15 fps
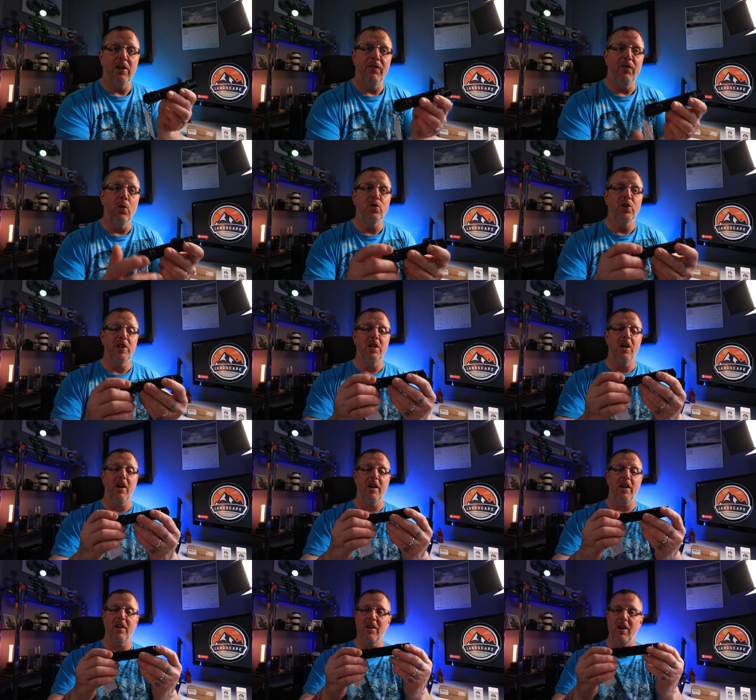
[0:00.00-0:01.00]

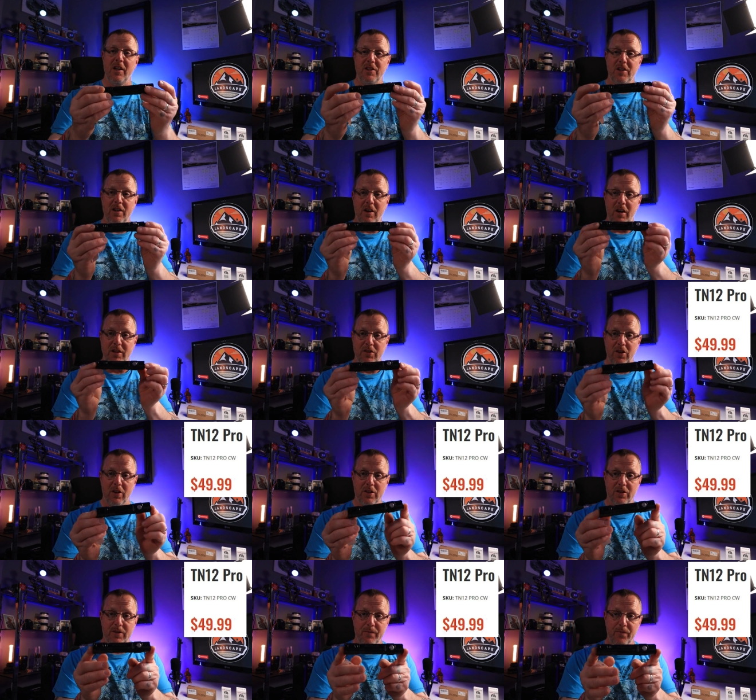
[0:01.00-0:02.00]
forty-nine ninety-nine.
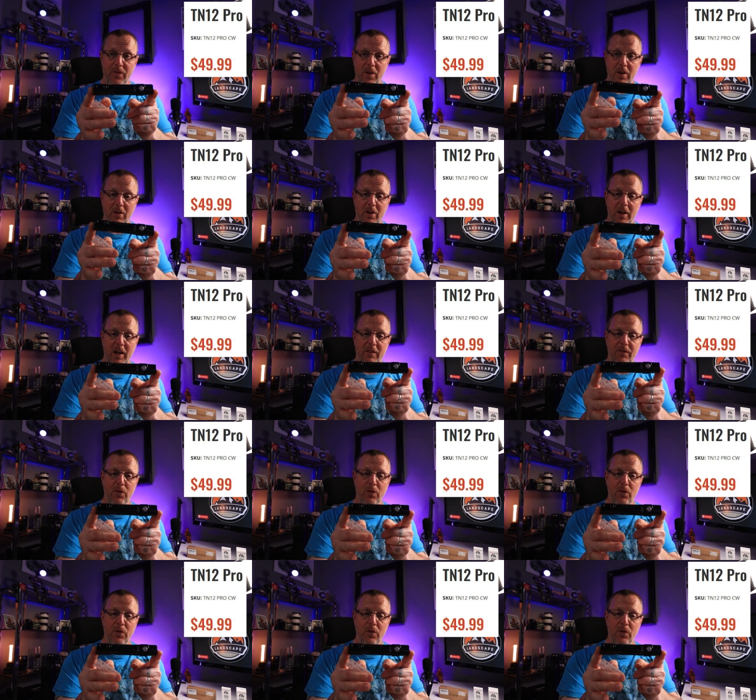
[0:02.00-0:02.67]
Okay,